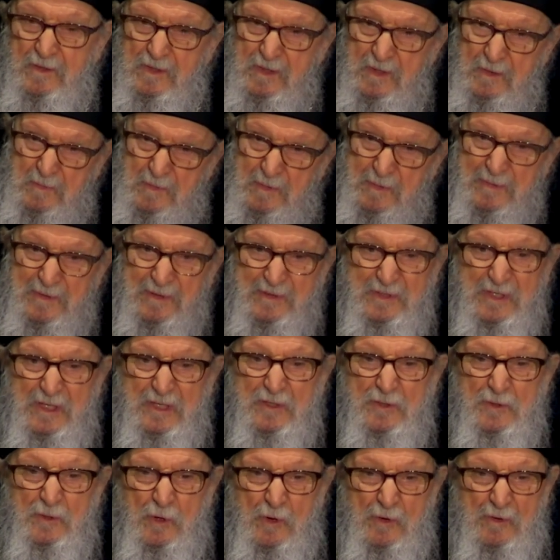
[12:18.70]
The people
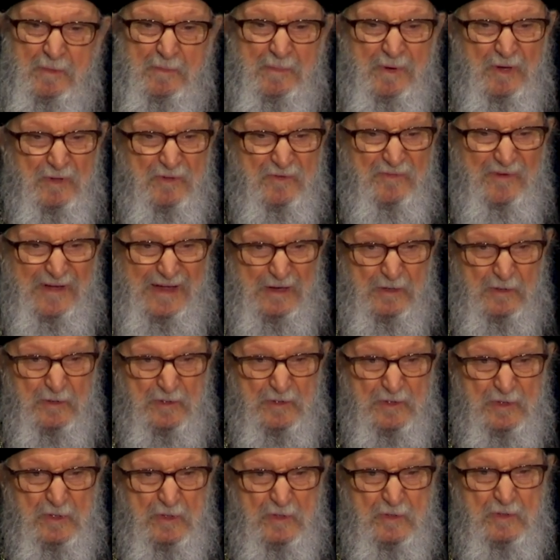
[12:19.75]
didn't know about
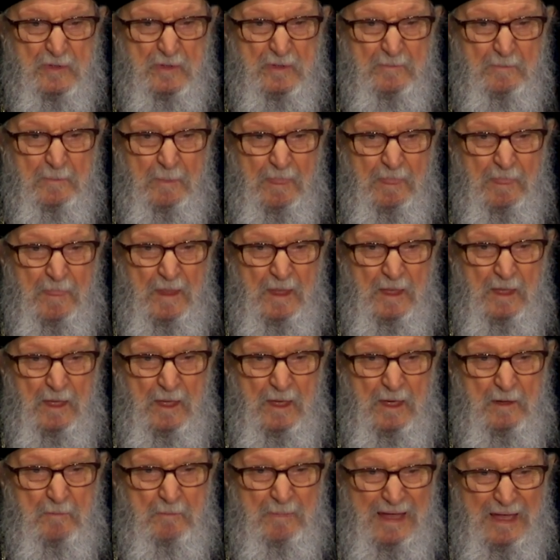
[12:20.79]
viruses
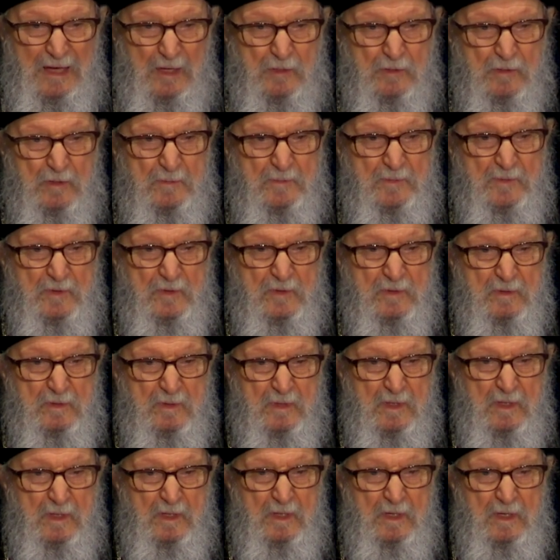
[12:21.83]
and microbes
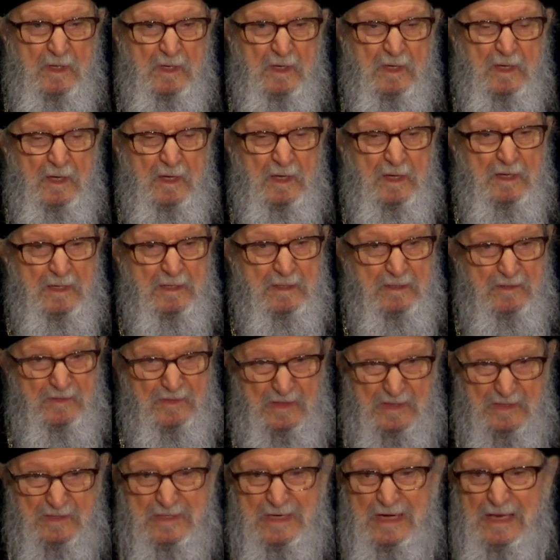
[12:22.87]
and
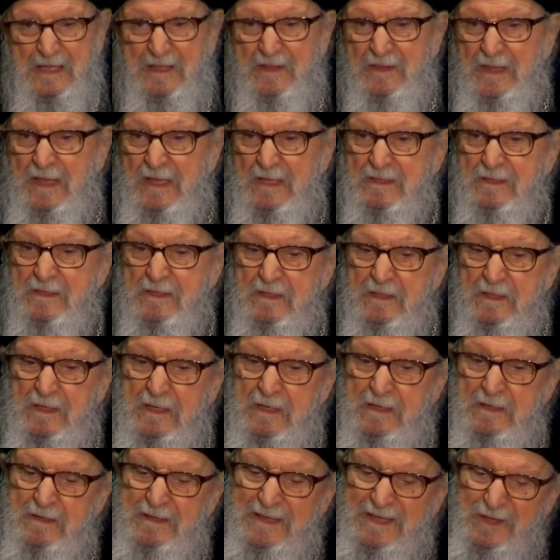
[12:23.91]
things like that,
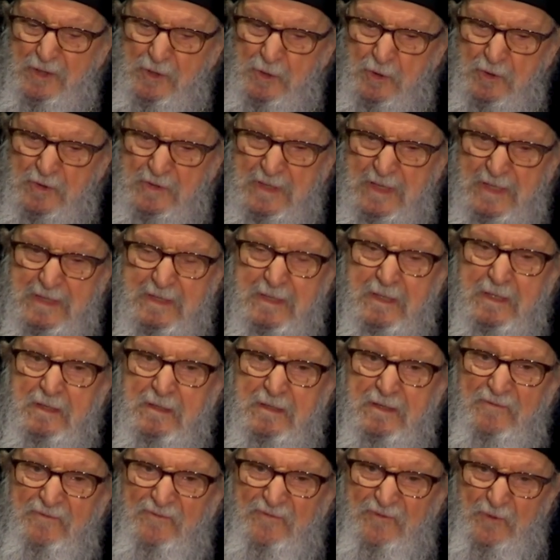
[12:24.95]
and they thought that
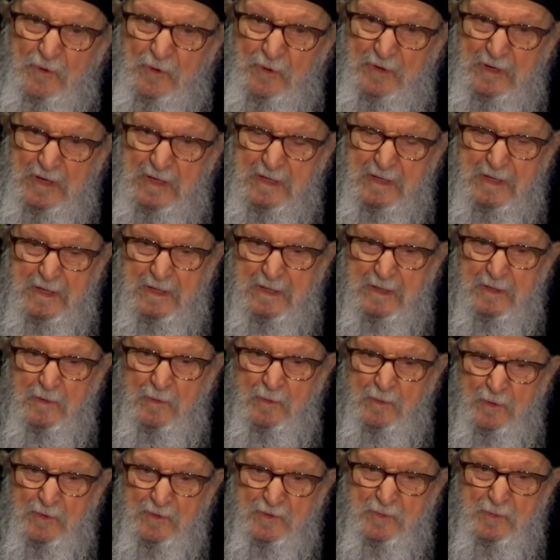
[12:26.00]
the foreigner
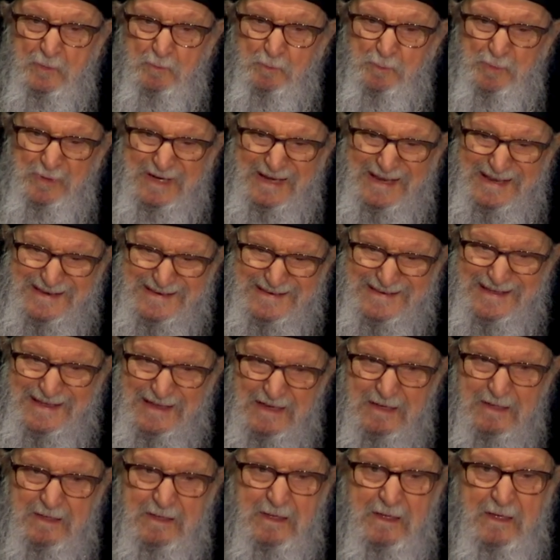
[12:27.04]
was
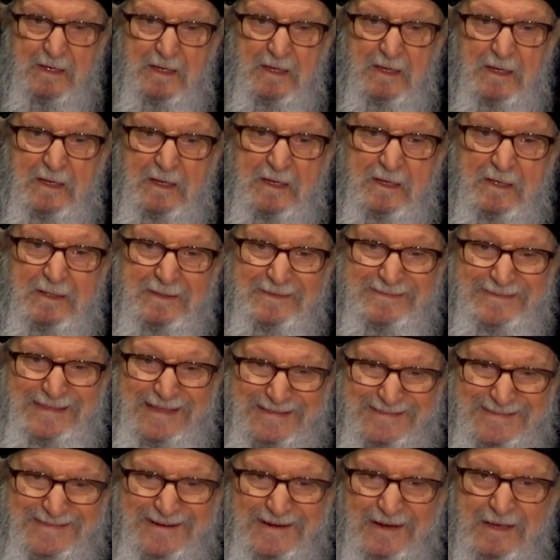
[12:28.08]
bringing
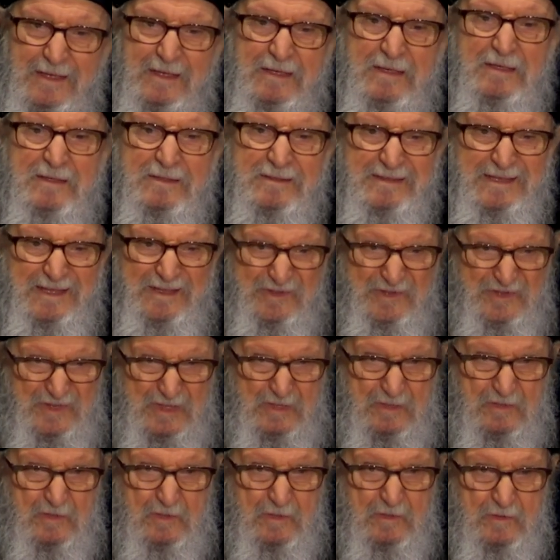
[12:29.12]
deadly
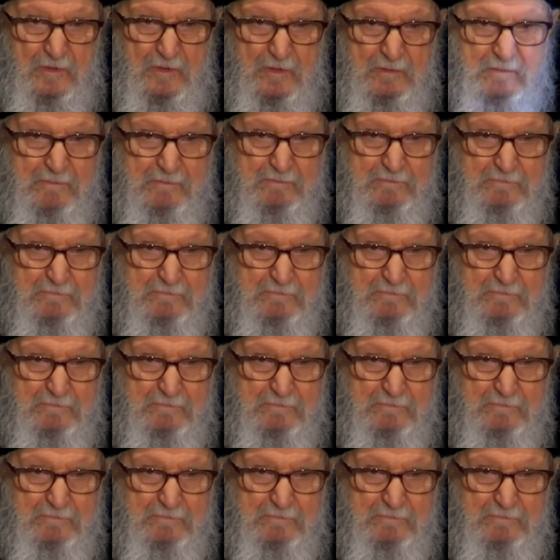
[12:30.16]
diseases.